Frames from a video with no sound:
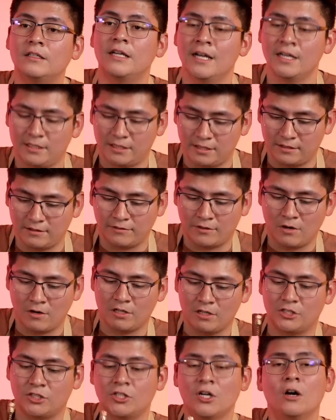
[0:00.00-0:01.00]
Yes, of
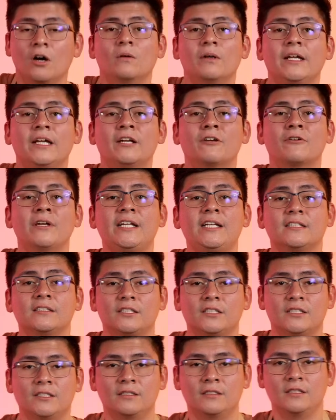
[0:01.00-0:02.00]
course. So
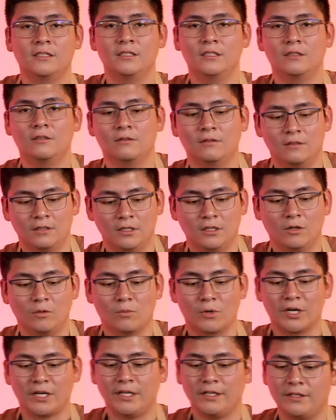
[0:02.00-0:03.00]
ingredients.
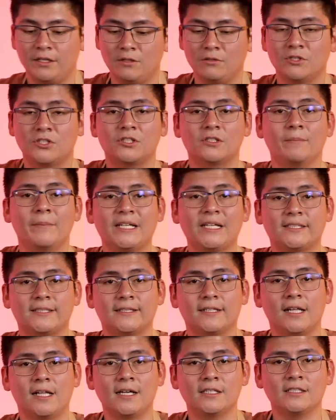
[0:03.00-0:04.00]
We're going to use the mixing
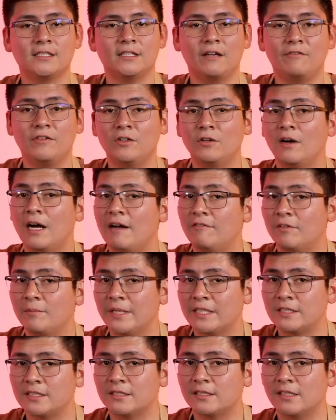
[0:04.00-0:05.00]
glass. If you don't have a
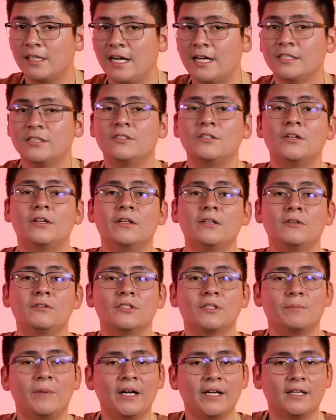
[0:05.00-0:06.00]
mixing glass, you can use
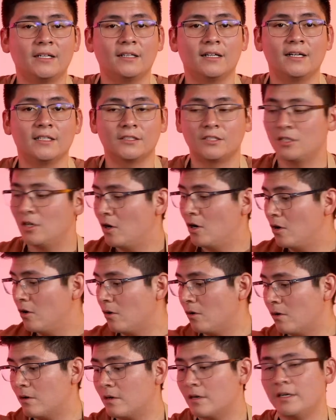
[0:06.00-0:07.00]
a pint glass
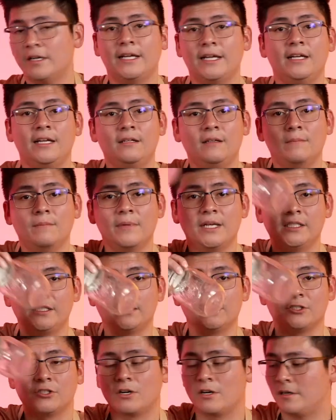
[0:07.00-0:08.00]
or a
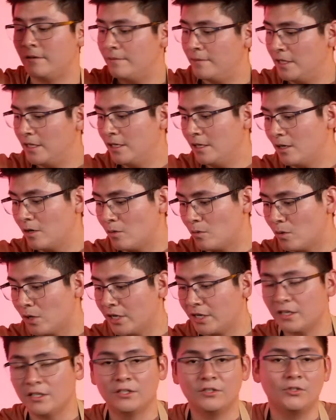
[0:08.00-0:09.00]
mason jar. We're
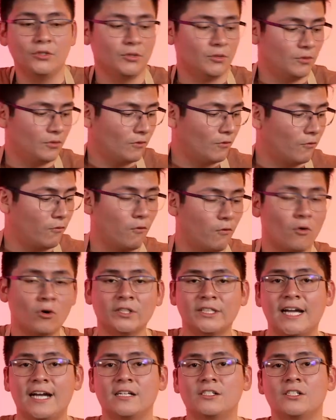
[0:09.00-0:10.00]
going to do 4
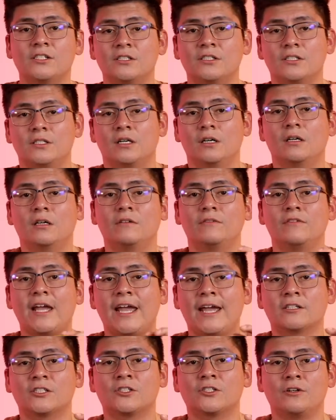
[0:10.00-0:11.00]
dashes of
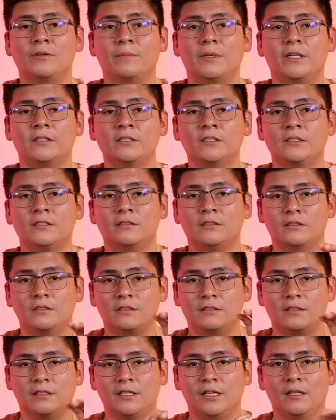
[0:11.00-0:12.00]
Angostura bitters,
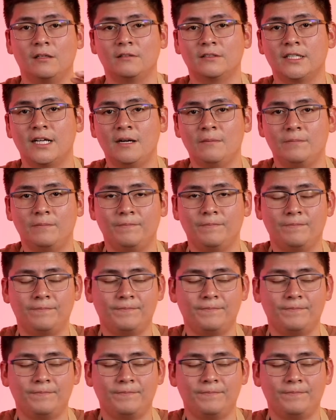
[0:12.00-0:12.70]
the yellow top,